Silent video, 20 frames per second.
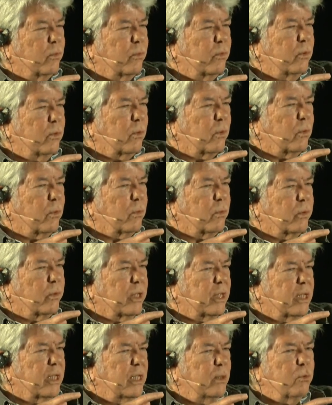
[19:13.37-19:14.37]
you know,
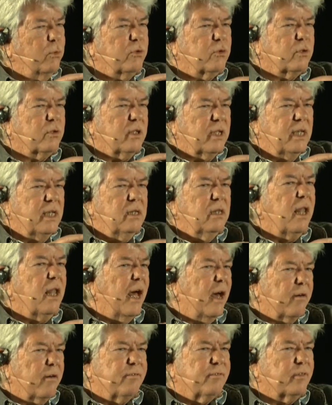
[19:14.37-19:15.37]
he
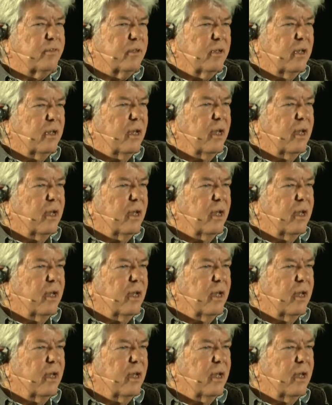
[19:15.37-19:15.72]
left,